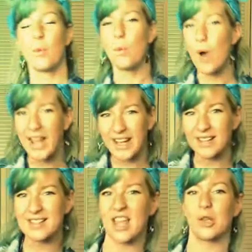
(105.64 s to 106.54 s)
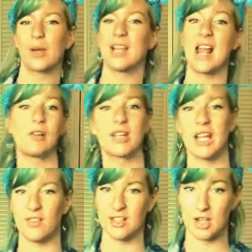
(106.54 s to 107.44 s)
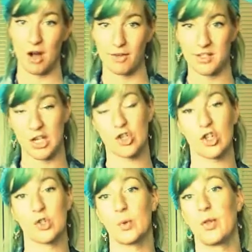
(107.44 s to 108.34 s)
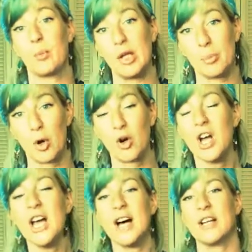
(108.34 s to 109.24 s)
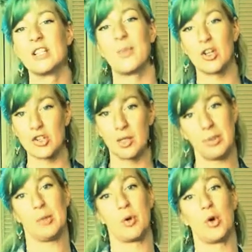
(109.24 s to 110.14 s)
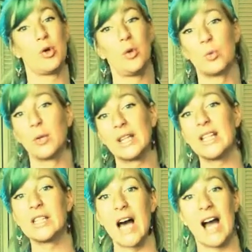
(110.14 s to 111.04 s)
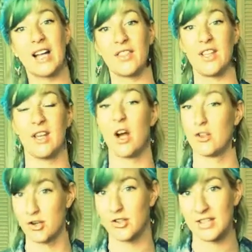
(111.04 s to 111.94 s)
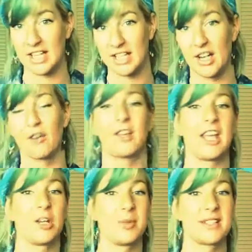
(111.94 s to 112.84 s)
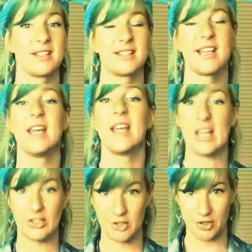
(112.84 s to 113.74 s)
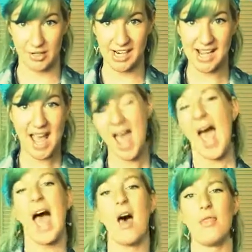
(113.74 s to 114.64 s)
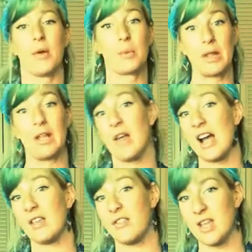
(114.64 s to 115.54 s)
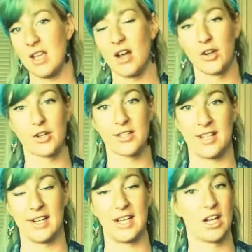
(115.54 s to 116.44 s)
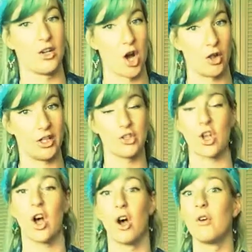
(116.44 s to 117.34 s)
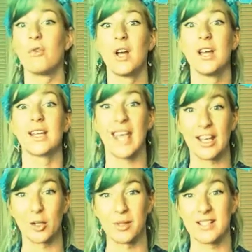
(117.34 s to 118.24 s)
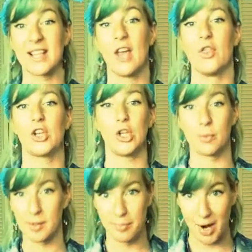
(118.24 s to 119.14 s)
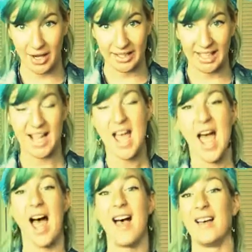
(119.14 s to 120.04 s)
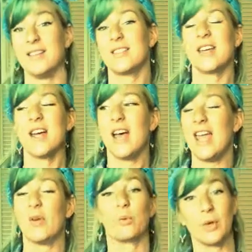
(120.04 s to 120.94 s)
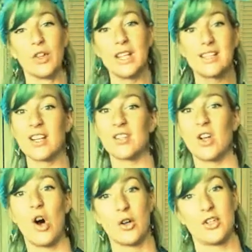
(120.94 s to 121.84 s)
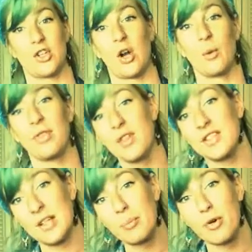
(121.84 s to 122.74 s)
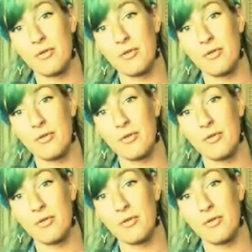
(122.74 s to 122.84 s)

ways that you can navigate these conversations with people, especially people who really lack the understanding of cannabis's history, and they really lack the understanding and knowledge of cannabis and the human body. And it really does all start with the simple